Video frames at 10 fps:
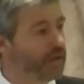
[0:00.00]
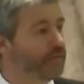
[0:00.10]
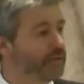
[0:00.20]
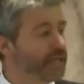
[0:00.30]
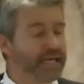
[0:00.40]

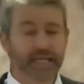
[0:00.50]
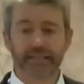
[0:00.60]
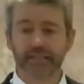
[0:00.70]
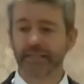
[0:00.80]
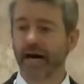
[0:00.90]
only. He
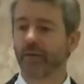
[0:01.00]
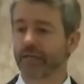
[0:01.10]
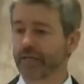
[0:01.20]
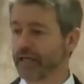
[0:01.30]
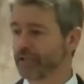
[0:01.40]
says,
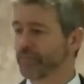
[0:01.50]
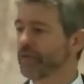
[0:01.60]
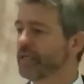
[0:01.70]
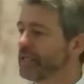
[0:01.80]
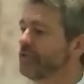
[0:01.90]
our
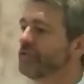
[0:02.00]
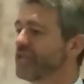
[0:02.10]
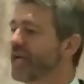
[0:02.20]
gospel. Can you